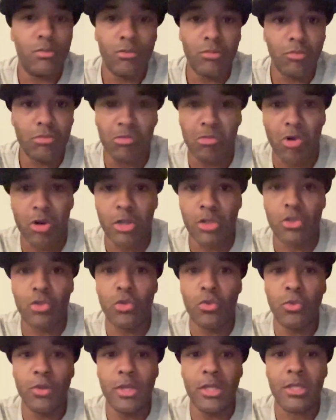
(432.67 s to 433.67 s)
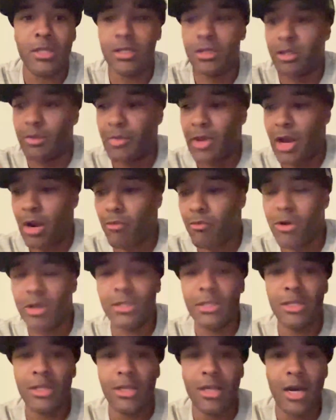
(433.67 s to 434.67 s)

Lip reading: 1 to 2 weeks is about resting